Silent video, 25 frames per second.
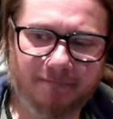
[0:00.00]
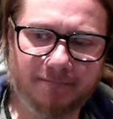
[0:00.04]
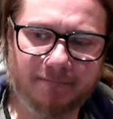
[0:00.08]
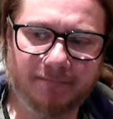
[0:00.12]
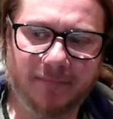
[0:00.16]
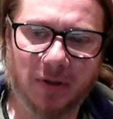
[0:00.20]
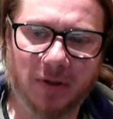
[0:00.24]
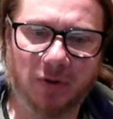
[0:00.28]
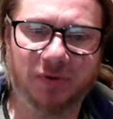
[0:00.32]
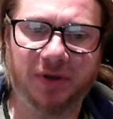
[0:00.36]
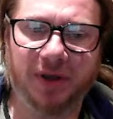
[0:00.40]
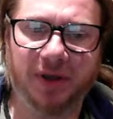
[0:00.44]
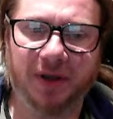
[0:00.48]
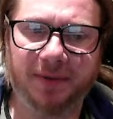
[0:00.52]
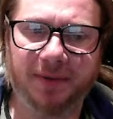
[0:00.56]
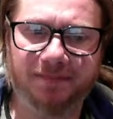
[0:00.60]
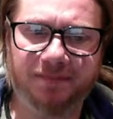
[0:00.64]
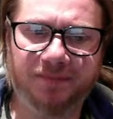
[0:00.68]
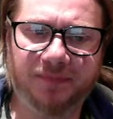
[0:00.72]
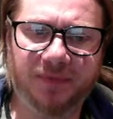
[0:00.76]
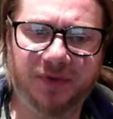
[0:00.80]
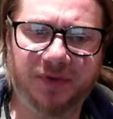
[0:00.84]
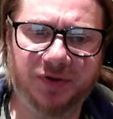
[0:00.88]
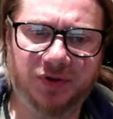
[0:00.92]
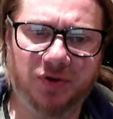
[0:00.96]
Okay.
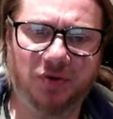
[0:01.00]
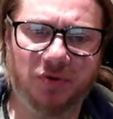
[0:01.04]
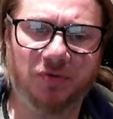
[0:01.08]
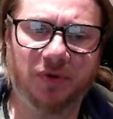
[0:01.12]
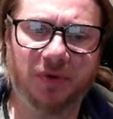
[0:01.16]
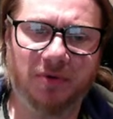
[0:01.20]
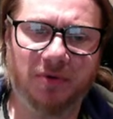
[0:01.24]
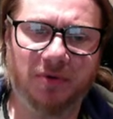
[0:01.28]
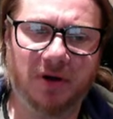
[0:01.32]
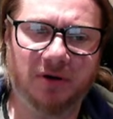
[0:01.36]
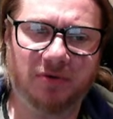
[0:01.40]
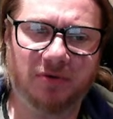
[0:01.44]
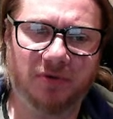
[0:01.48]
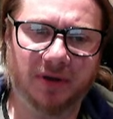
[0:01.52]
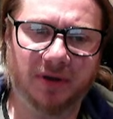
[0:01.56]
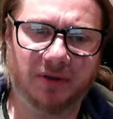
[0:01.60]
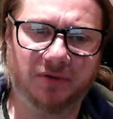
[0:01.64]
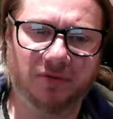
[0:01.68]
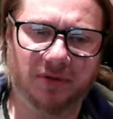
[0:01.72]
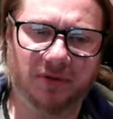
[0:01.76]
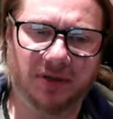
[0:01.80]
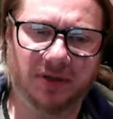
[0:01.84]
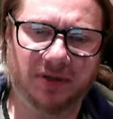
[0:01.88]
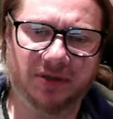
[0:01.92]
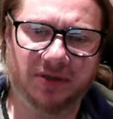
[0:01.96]
So we were correct with
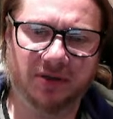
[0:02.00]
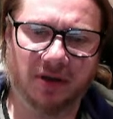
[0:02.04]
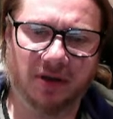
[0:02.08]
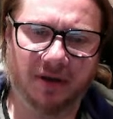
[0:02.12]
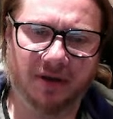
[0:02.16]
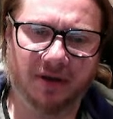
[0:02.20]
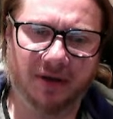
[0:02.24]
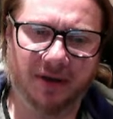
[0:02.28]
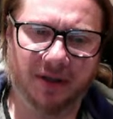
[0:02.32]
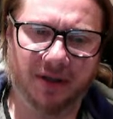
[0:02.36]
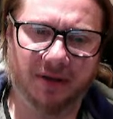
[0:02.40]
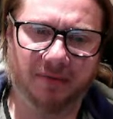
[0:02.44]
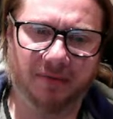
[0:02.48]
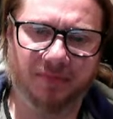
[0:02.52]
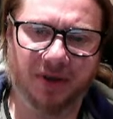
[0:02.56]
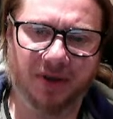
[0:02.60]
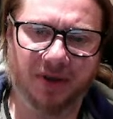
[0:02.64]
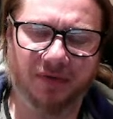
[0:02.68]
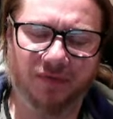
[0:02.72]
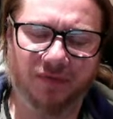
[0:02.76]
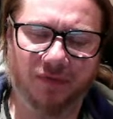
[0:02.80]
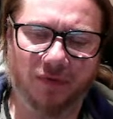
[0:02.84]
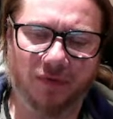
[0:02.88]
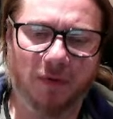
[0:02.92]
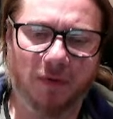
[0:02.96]
this idea
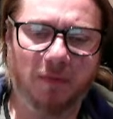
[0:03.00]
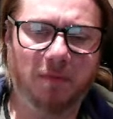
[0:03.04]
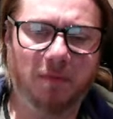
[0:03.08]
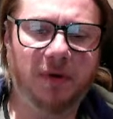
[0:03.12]
b4.